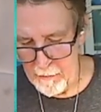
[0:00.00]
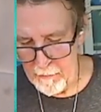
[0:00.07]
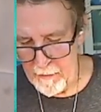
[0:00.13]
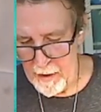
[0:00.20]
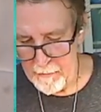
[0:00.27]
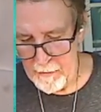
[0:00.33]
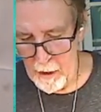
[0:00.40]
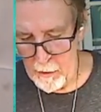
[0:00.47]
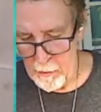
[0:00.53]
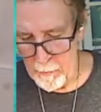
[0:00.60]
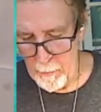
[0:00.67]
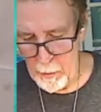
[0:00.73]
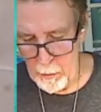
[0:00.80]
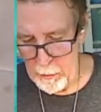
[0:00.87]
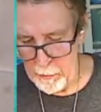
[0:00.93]
$5
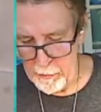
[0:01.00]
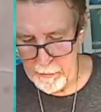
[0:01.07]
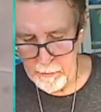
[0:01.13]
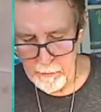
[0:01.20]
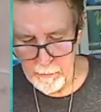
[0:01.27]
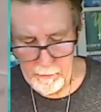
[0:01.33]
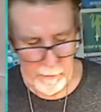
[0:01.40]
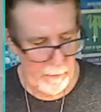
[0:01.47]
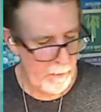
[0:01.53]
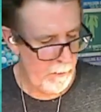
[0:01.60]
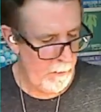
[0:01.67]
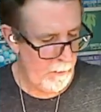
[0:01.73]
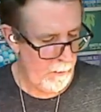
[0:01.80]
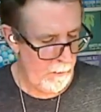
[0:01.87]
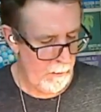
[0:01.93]
mold,
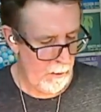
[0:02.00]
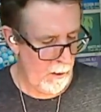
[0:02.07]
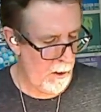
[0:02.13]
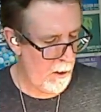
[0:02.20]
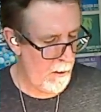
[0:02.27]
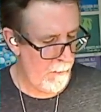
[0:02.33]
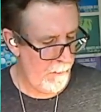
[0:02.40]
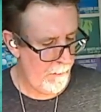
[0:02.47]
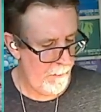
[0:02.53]
you know.